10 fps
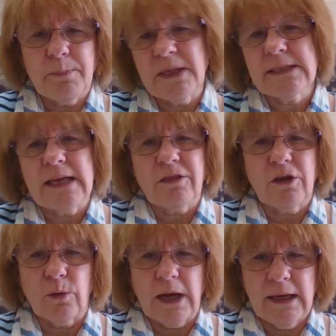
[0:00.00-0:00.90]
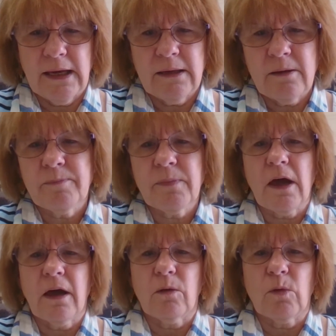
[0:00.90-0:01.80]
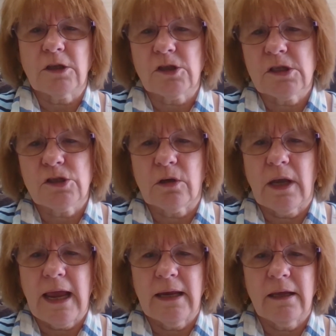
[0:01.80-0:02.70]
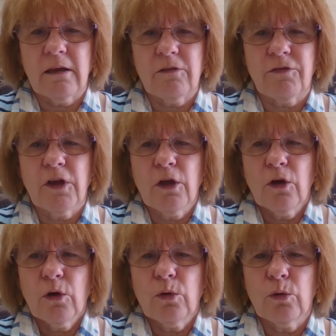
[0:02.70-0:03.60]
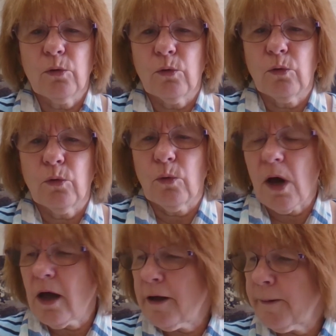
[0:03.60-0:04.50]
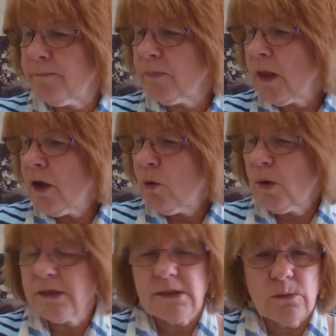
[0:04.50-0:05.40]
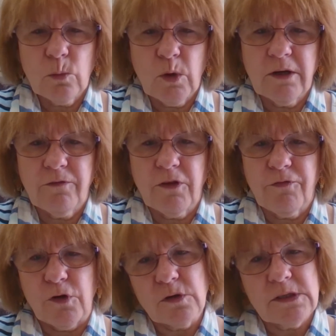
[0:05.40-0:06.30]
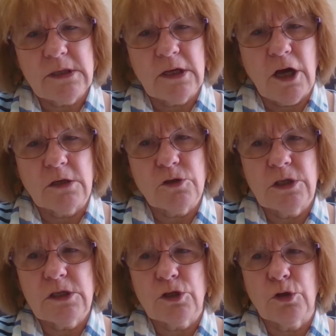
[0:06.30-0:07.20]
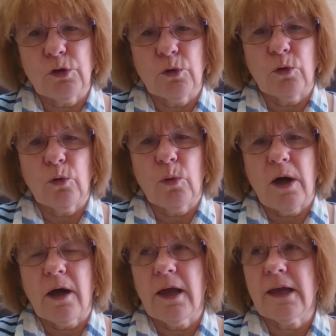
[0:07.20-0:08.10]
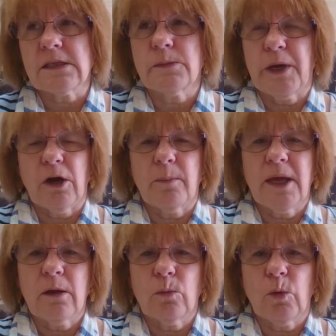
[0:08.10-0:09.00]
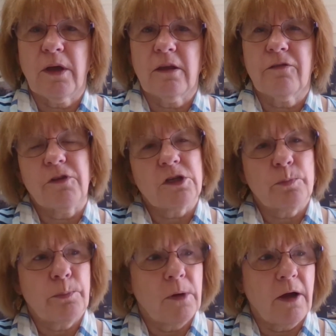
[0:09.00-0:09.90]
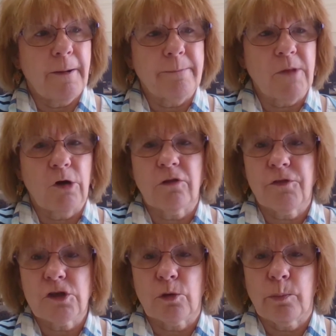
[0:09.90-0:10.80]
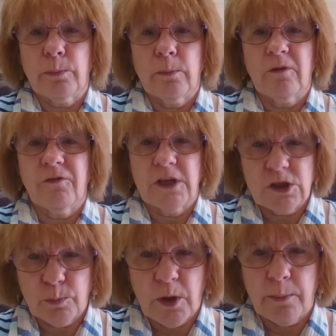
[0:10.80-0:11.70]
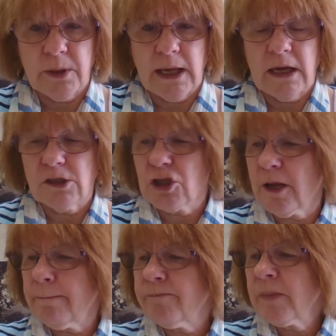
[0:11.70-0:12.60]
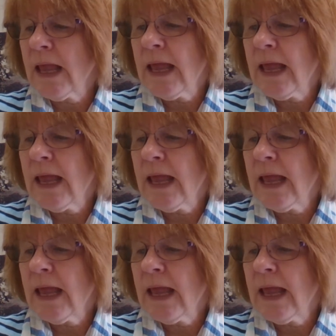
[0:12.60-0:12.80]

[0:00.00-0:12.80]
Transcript: might be Seth Green, a Rochester native who um, was one of the first in the country to uh, experiment with fish um, artificial fish propagation.